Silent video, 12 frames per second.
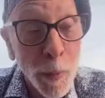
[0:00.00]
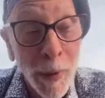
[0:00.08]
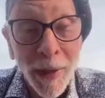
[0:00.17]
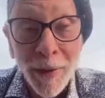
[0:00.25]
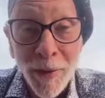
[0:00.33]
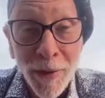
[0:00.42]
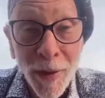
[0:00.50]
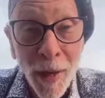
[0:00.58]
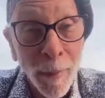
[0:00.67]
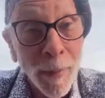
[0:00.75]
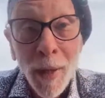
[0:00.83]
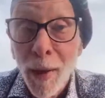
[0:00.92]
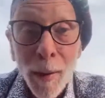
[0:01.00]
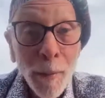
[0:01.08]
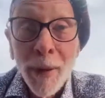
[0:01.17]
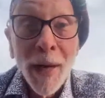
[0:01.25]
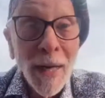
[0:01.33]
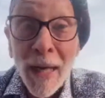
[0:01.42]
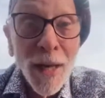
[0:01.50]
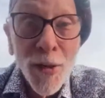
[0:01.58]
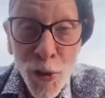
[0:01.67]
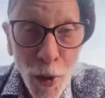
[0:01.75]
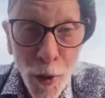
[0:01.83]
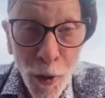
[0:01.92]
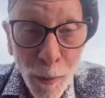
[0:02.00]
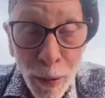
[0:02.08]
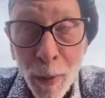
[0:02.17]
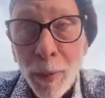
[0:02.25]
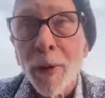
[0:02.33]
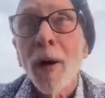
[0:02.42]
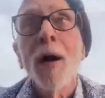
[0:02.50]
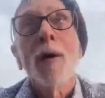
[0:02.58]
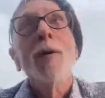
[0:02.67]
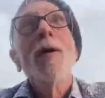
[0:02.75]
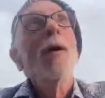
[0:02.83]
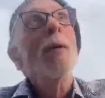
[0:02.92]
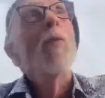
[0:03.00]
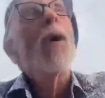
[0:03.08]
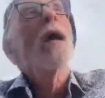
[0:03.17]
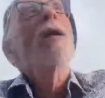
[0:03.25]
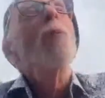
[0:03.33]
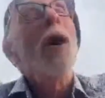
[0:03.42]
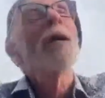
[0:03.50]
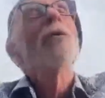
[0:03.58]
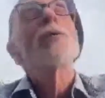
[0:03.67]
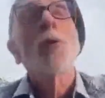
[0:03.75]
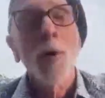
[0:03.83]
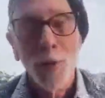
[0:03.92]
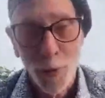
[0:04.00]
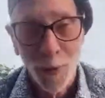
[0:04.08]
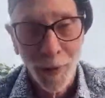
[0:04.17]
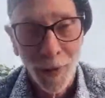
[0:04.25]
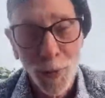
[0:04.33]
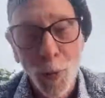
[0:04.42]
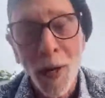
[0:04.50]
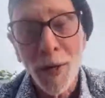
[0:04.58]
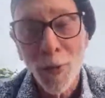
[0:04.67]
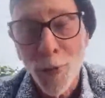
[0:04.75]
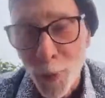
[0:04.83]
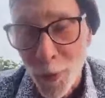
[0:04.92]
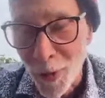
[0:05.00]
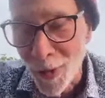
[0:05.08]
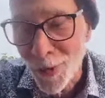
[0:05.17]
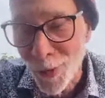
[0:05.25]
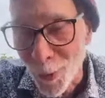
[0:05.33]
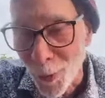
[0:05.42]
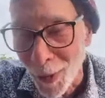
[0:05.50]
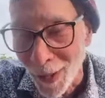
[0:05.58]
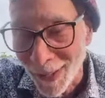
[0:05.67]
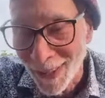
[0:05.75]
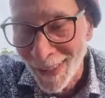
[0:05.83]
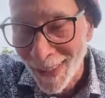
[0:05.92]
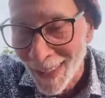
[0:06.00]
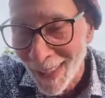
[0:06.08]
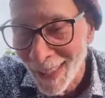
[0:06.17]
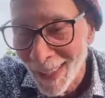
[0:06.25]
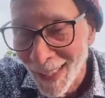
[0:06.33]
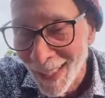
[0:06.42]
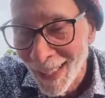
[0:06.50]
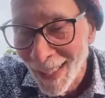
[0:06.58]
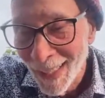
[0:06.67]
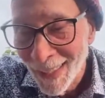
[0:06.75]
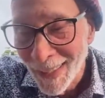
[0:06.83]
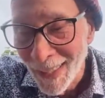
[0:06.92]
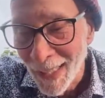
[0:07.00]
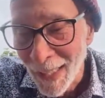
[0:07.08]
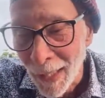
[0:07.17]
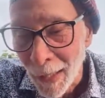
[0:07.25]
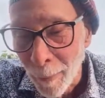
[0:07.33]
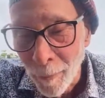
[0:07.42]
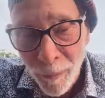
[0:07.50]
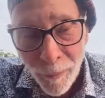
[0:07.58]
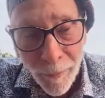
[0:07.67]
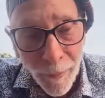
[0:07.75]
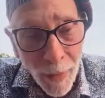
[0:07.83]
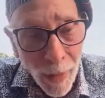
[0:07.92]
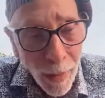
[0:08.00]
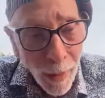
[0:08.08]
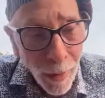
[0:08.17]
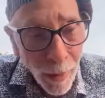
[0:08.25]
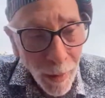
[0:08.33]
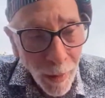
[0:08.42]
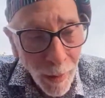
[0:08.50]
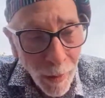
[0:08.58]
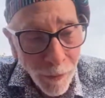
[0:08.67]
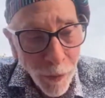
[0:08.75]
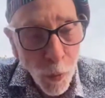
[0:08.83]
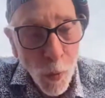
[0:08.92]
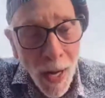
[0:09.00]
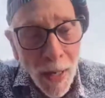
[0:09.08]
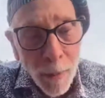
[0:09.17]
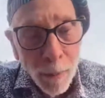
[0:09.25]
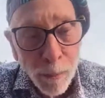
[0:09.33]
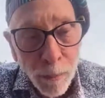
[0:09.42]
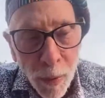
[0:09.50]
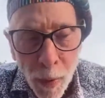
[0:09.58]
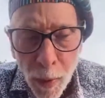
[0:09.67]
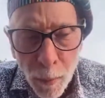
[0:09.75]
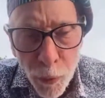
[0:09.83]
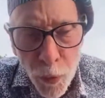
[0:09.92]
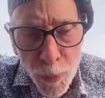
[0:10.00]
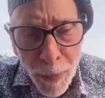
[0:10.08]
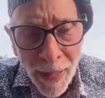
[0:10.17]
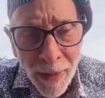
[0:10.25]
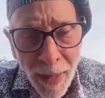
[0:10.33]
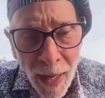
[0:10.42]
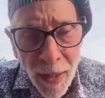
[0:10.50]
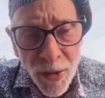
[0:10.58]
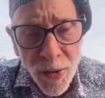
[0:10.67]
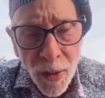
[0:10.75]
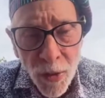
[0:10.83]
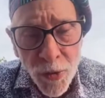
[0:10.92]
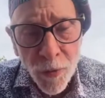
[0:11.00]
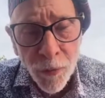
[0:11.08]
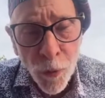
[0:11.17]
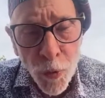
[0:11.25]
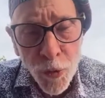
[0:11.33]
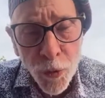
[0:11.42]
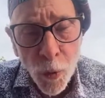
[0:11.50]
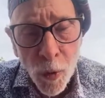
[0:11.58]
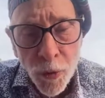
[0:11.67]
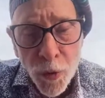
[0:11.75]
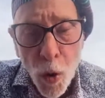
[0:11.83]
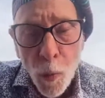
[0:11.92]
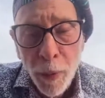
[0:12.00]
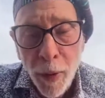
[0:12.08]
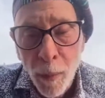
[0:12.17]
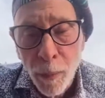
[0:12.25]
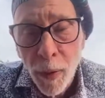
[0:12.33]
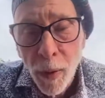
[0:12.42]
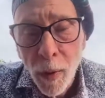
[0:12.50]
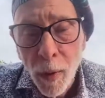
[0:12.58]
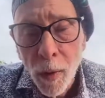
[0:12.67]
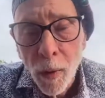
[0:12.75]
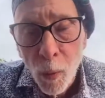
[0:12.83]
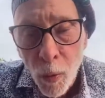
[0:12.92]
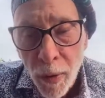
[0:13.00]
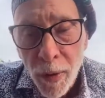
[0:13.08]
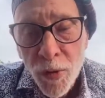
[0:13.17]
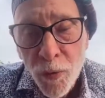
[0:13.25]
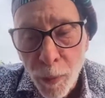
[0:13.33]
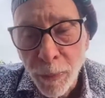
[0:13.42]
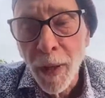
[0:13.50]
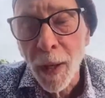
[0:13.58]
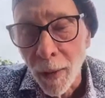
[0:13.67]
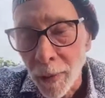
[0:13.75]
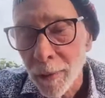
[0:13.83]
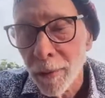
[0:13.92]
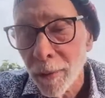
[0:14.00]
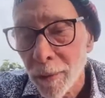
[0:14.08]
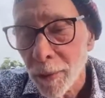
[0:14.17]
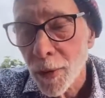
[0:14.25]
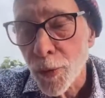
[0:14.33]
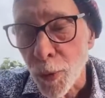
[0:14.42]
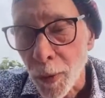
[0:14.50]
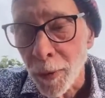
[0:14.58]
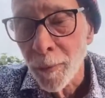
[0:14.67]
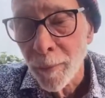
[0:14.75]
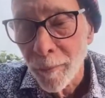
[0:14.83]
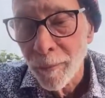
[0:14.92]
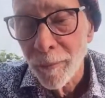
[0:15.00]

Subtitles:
Brubeck at the time, but I can't share it in public. Oh, why are you torturing us? Why do you do this to us? Yeah. For rock and blues pentatonic scale is the first door to open up what it is. For, yeah, that's right.